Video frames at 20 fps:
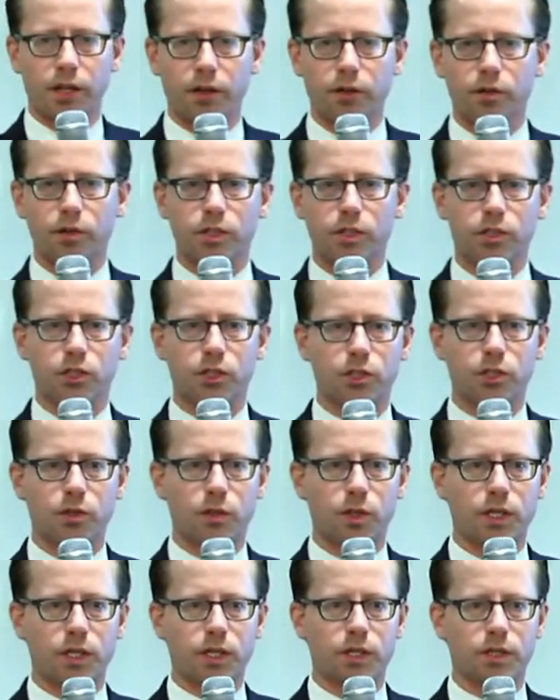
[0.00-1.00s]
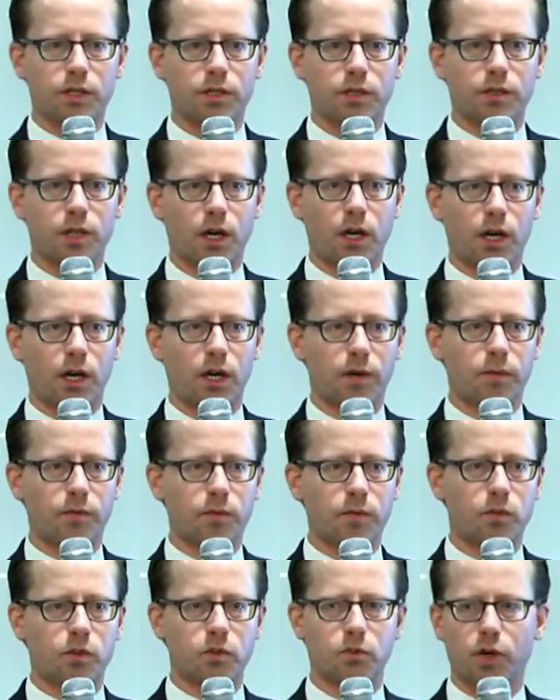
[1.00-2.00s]
other issue is
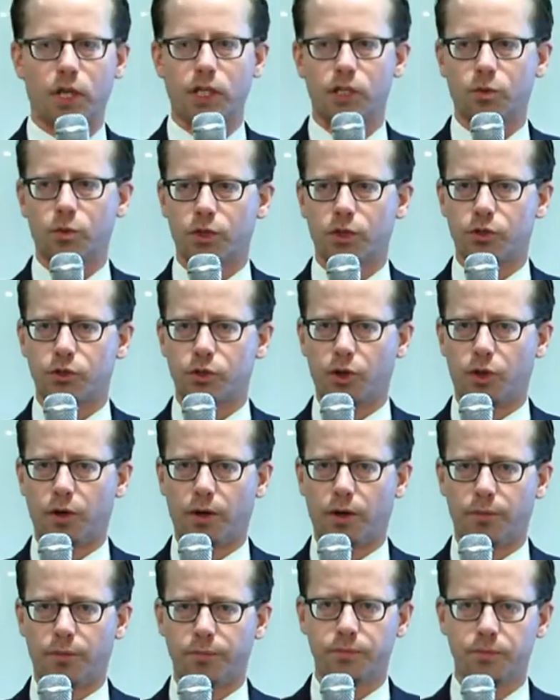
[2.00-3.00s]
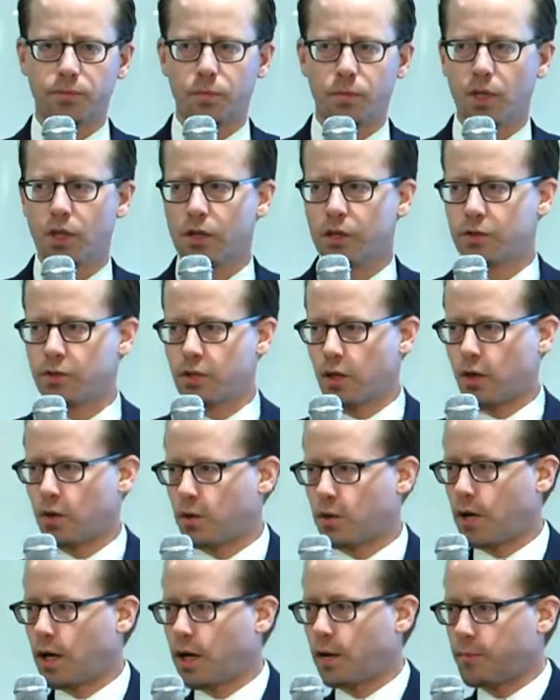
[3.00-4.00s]
the right to withdraw.
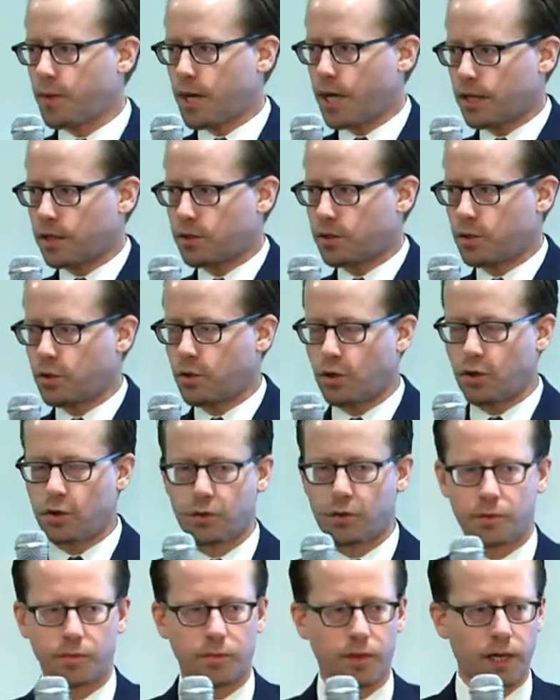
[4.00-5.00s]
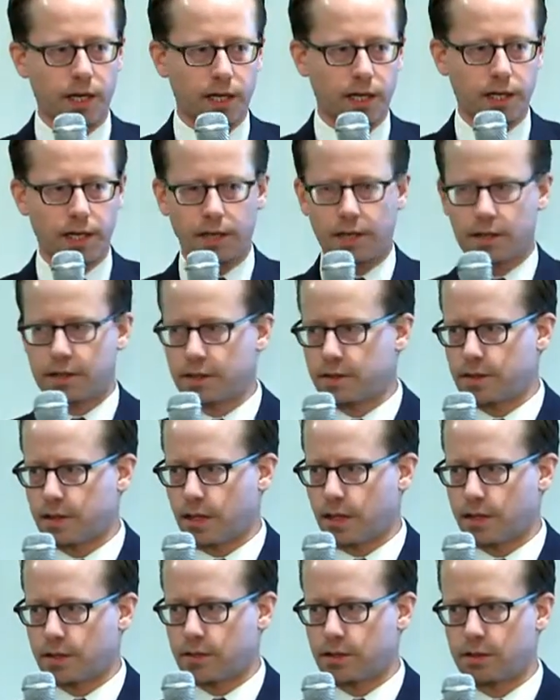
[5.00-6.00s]
So I'm back in the courtroom. I got
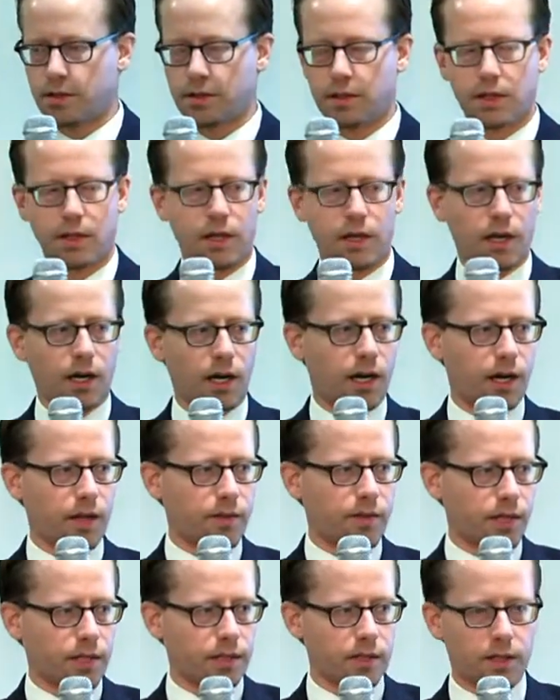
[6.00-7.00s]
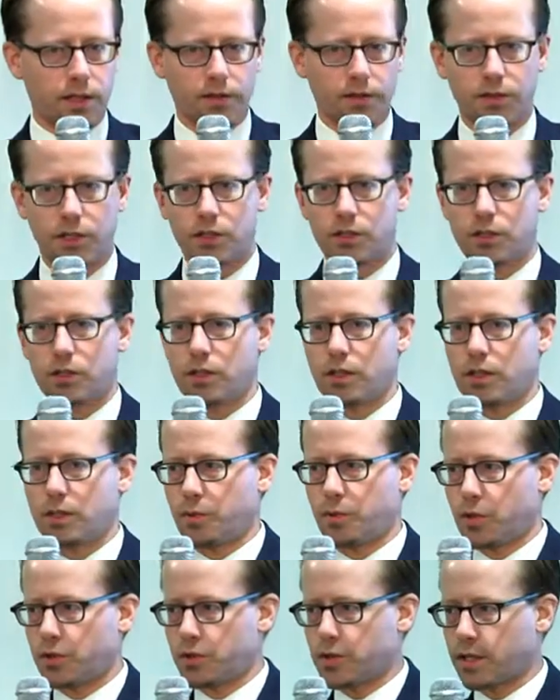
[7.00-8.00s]
consent. I then give it to the
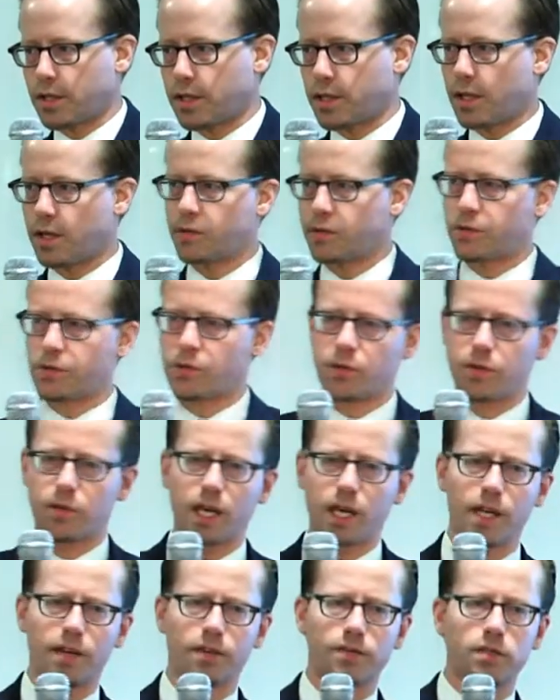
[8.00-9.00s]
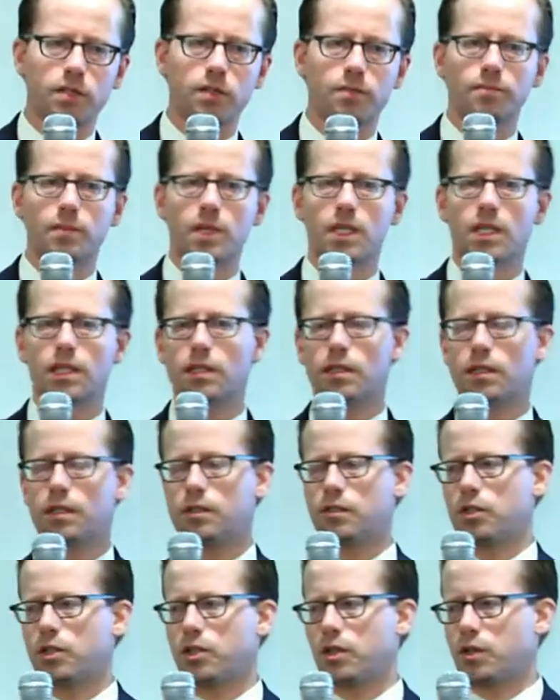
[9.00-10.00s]
opposing counsel. They have submitted
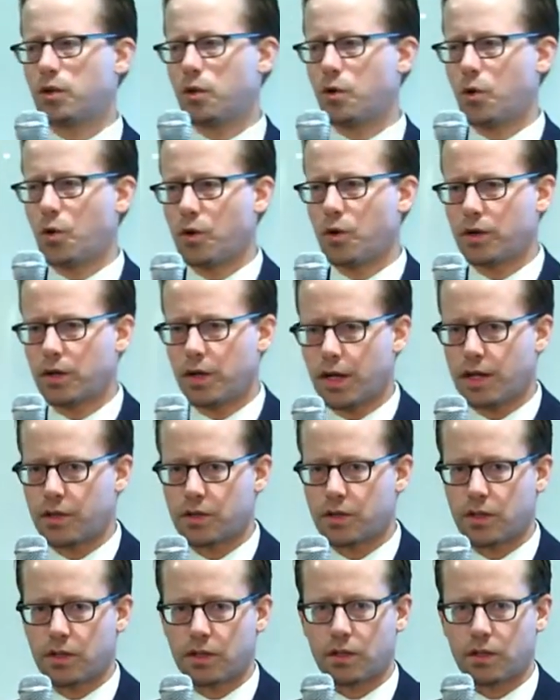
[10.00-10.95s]
it to the court as